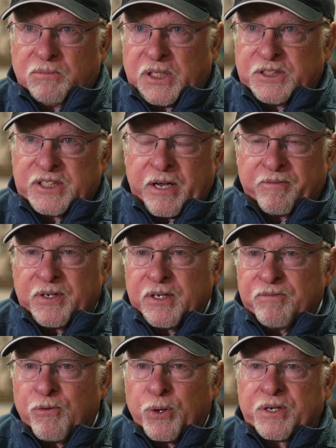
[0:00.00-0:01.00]
a 7
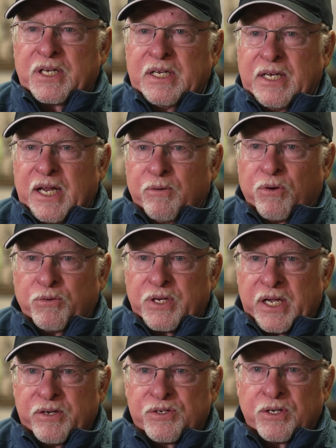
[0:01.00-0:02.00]
to 14-day
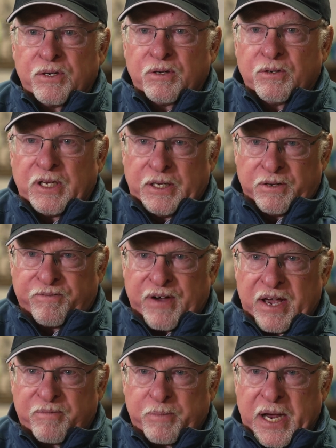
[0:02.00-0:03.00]
rotation in the
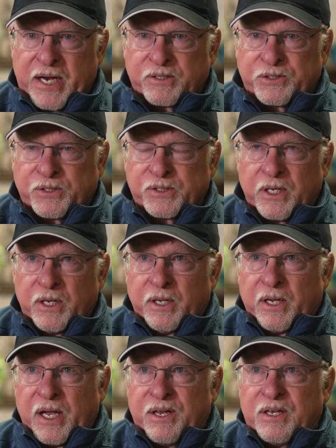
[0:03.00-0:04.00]
5 pastures.
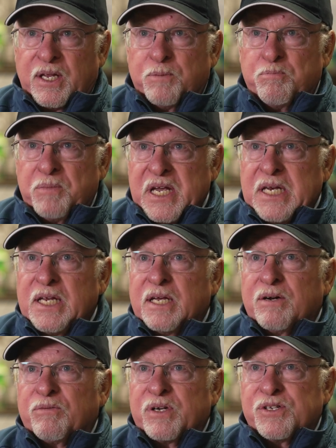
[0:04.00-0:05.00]
And the
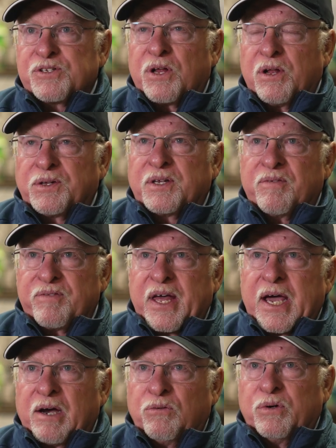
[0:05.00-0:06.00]
immediate result of that